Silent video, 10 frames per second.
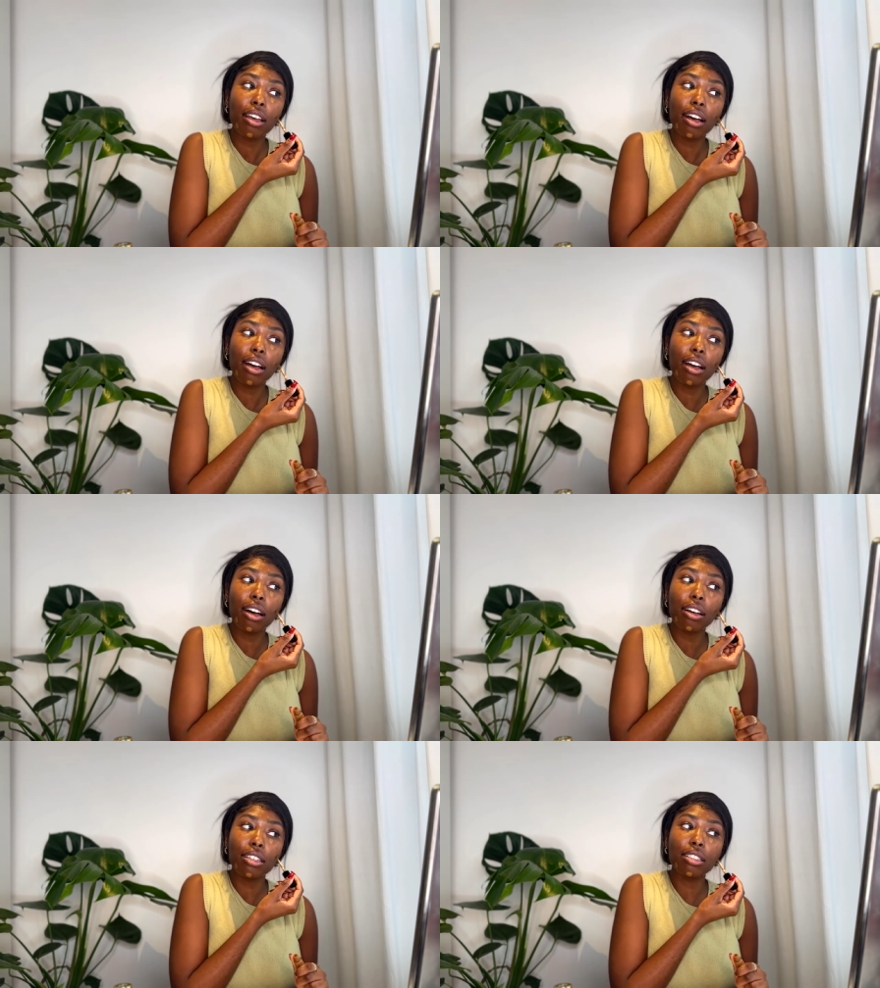I
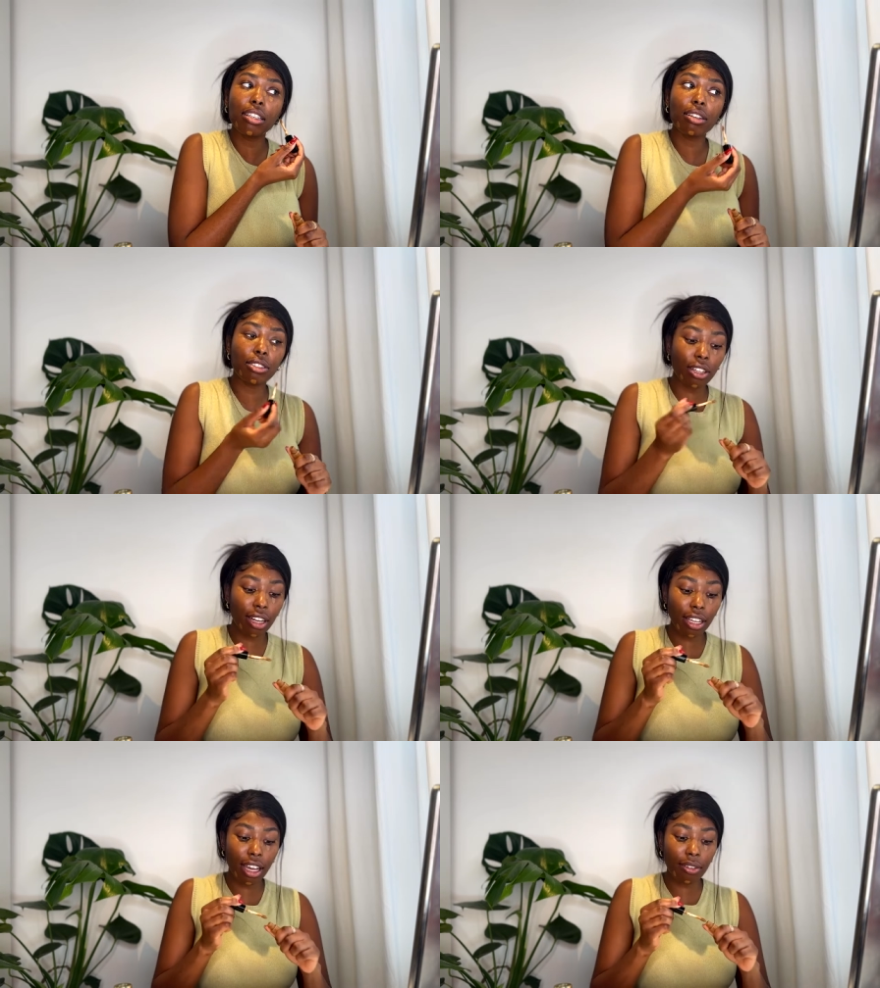also try to
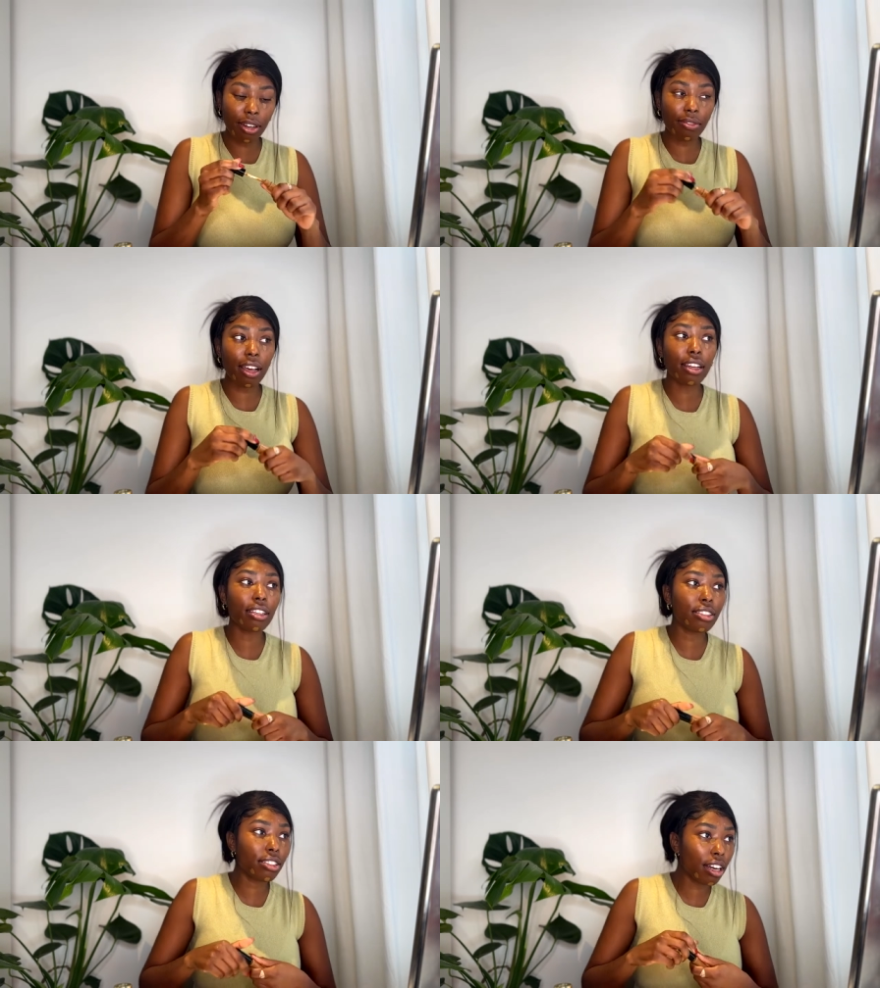get rid of any
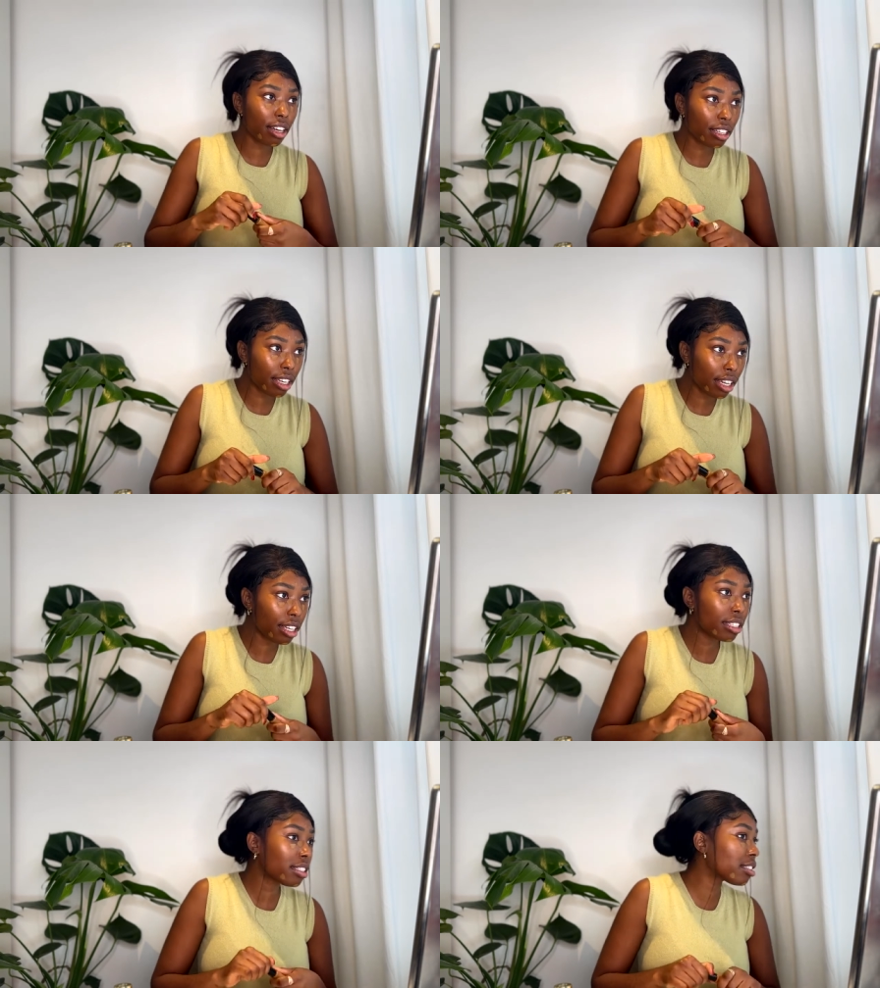
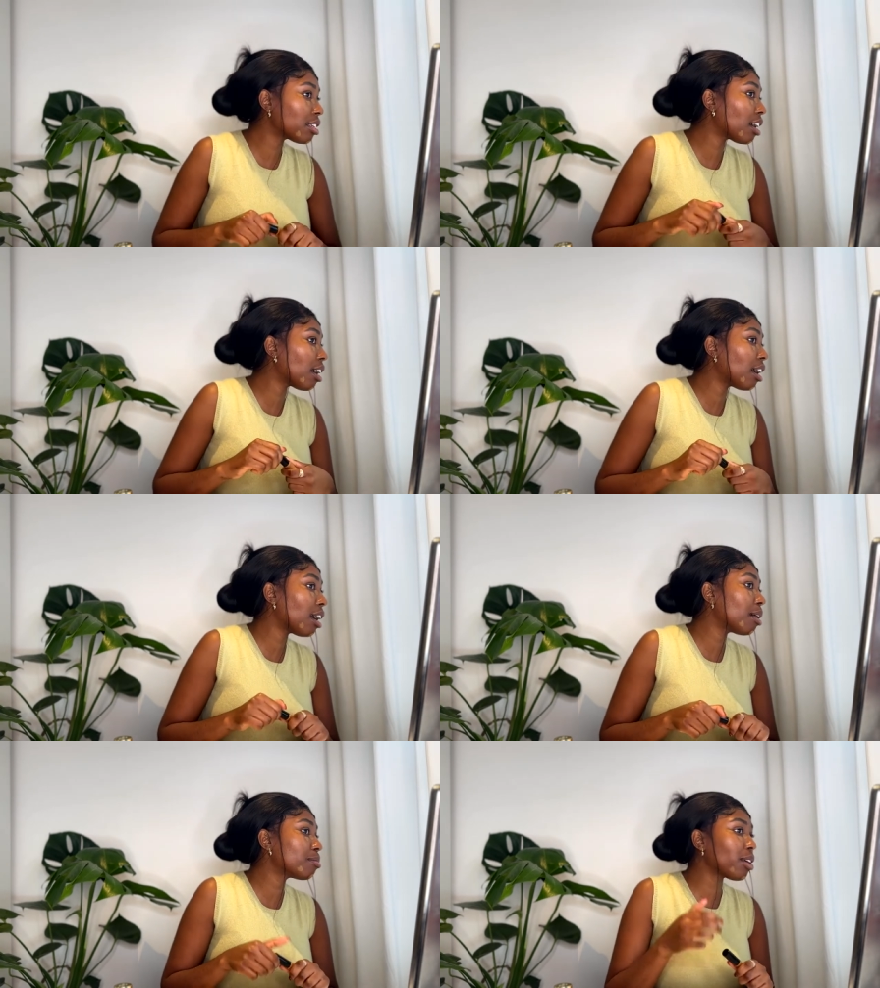darkness.
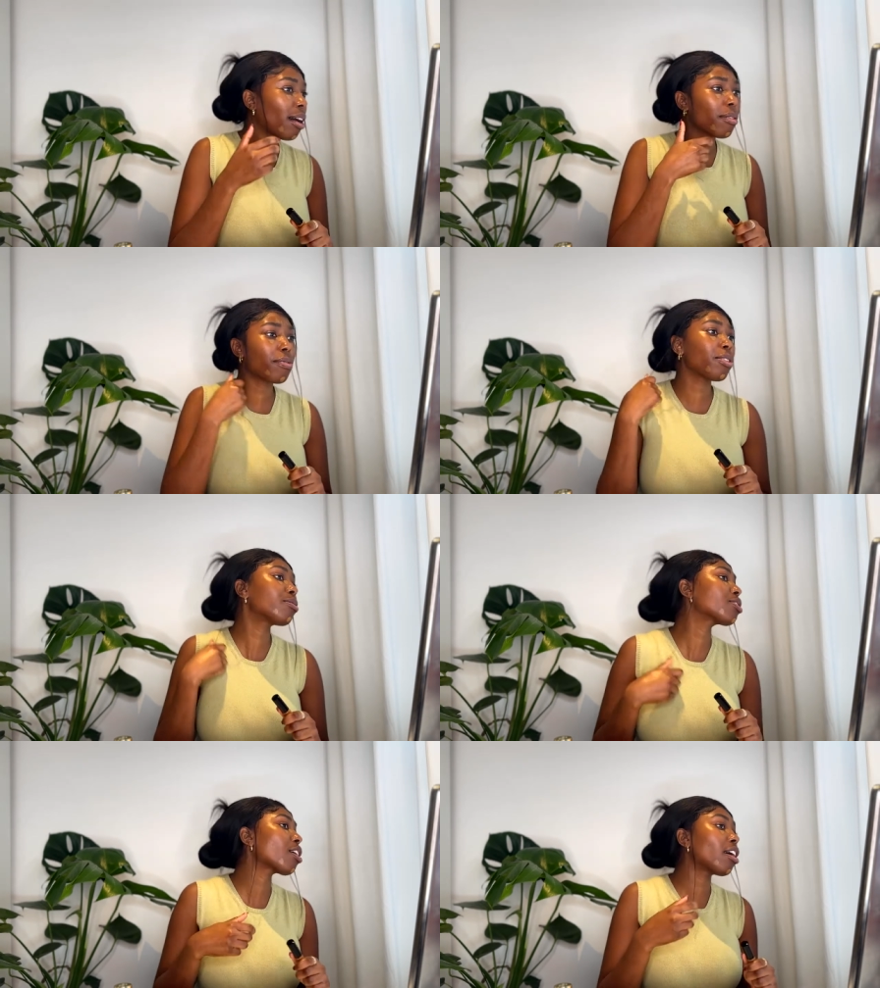Um, so I have a few
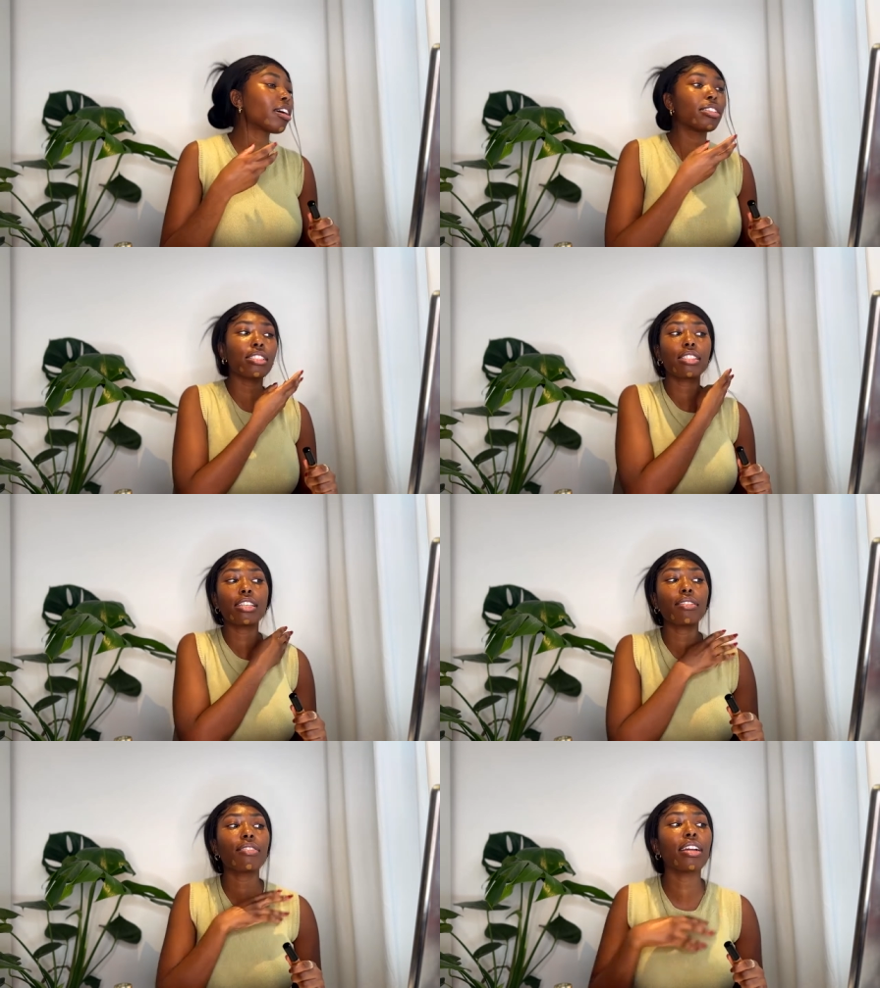scars and
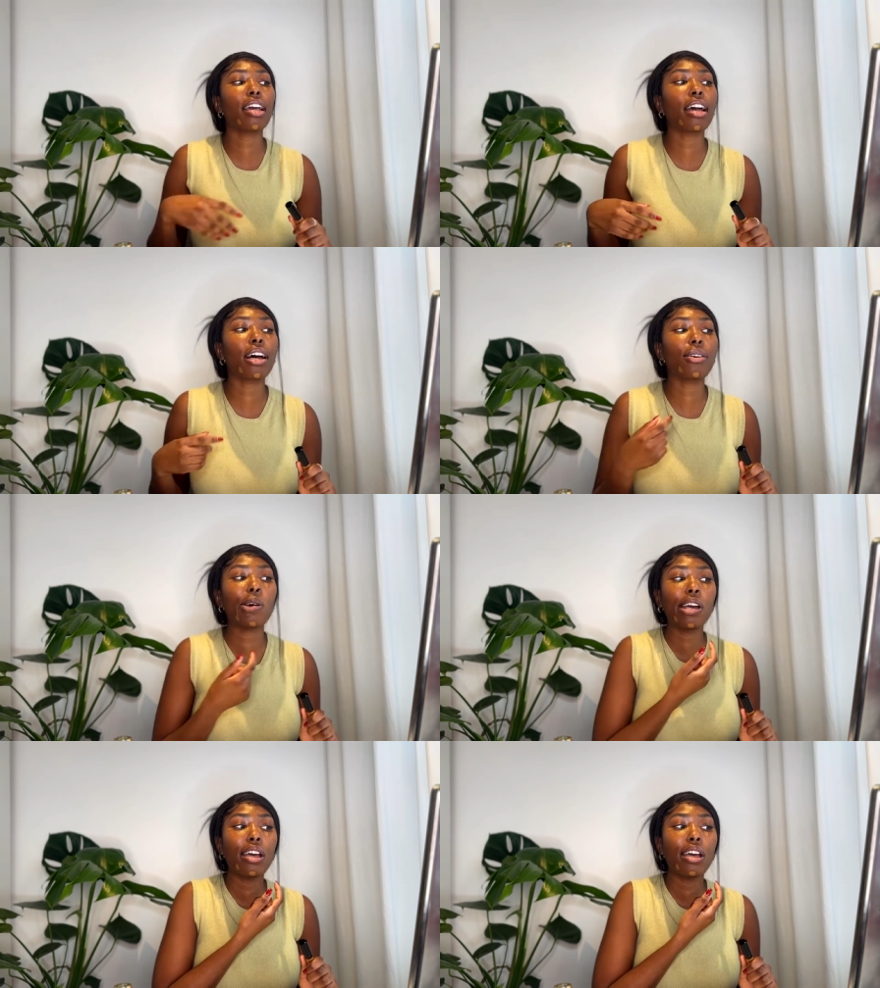stuff right now